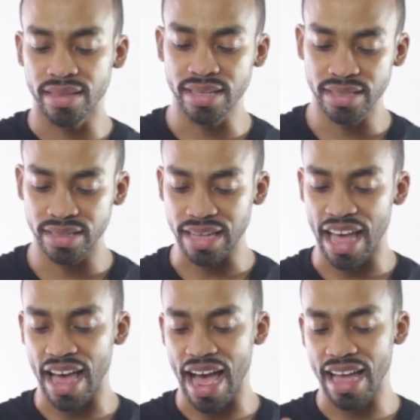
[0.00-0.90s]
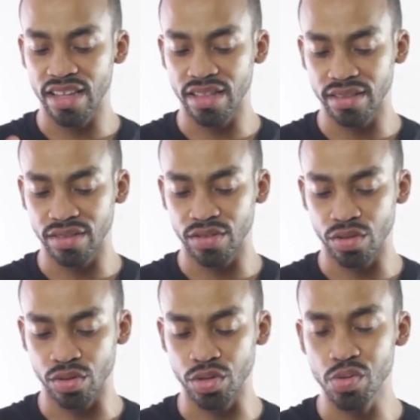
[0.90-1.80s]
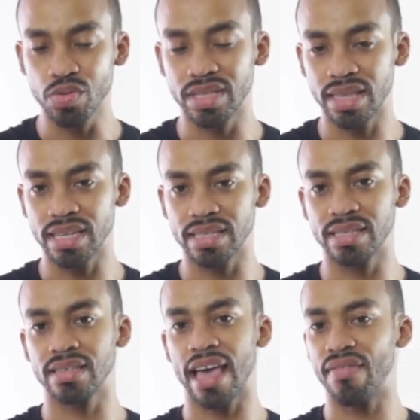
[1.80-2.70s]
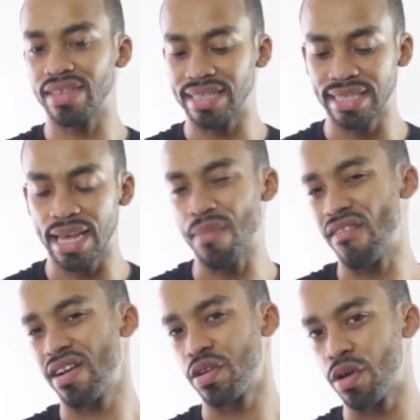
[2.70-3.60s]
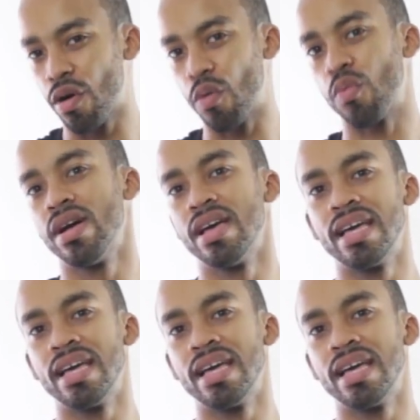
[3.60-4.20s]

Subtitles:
This, I can use this, have this setup ready to go